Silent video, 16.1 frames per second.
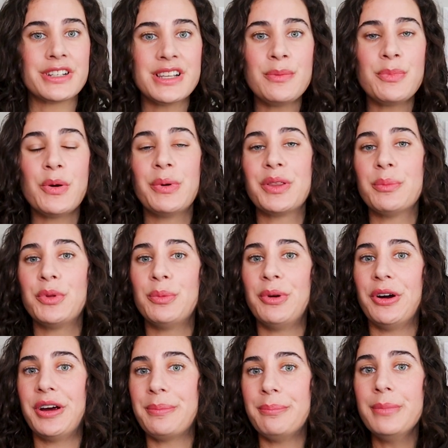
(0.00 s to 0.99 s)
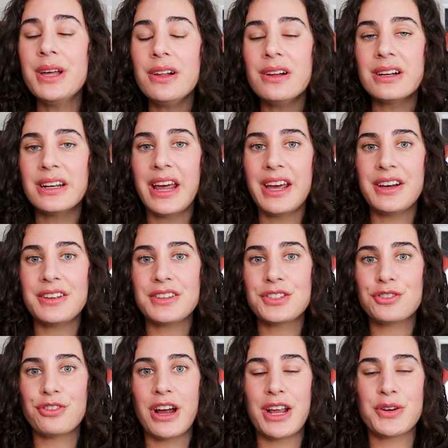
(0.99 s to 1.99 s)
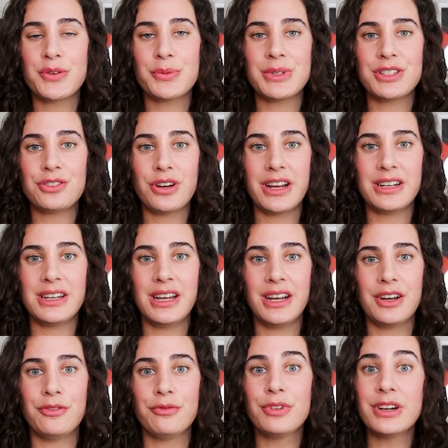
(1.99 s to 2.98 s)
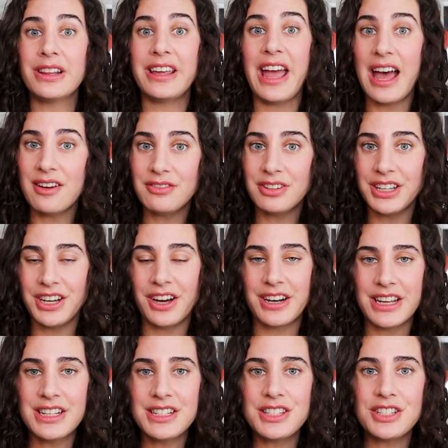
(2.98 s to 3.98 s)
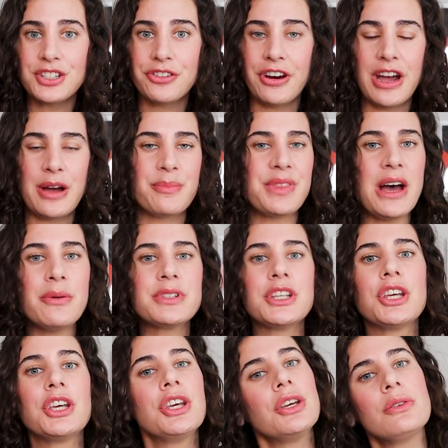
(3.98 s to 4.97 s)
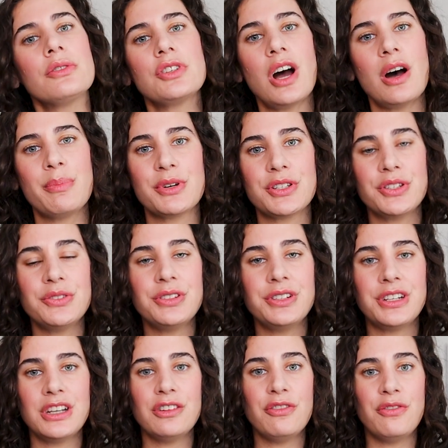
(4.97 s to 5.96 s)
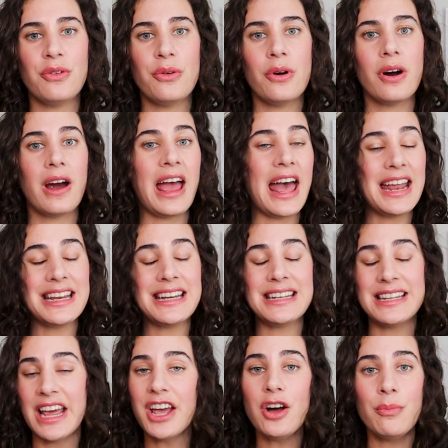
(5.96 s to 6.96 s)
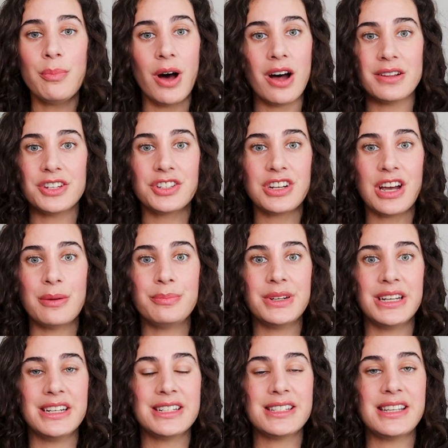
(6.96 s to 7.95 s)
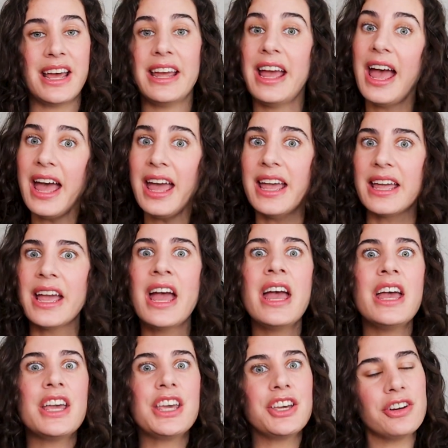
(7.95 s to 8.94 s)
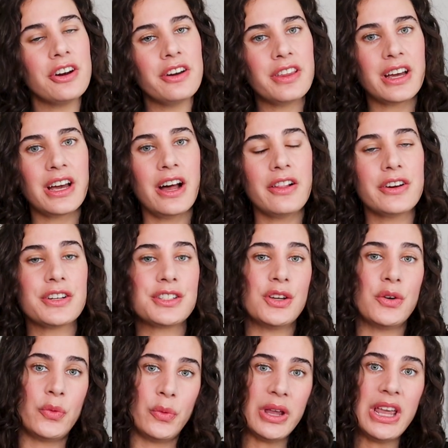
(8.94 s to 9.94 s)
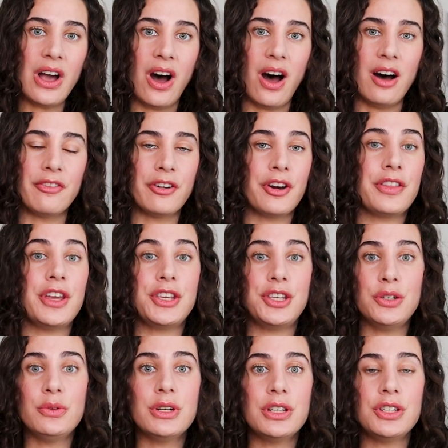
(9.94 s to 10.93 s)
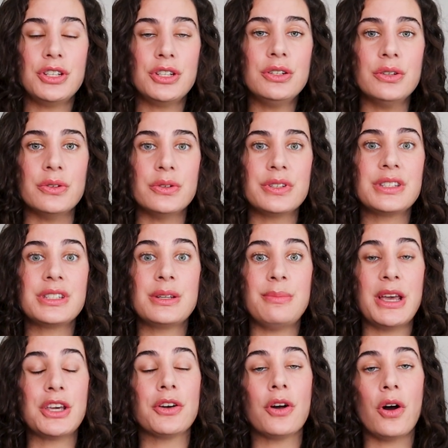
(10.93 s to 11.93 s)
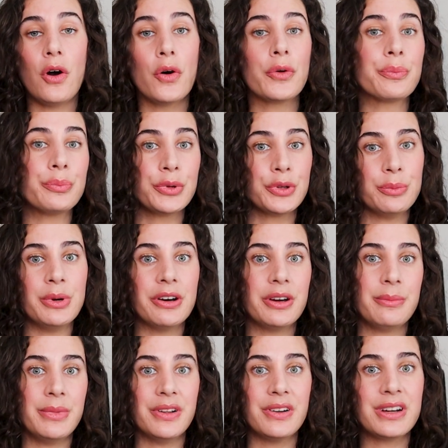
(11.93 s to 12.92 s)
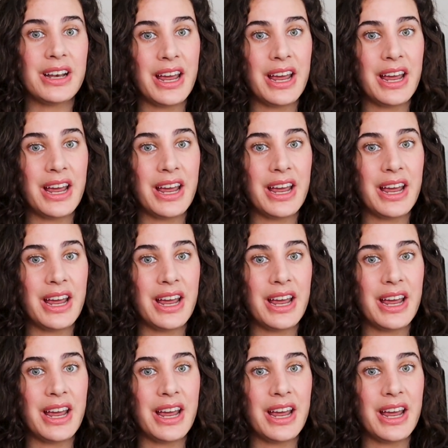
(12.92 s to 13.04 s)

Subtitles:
example, when the blueberry milk nails trend was trending really heavily on Instagram, that was a huge opportunity for any nail polish company to say, hey, here are the colors that we offer that you can use to make your own blueberry milk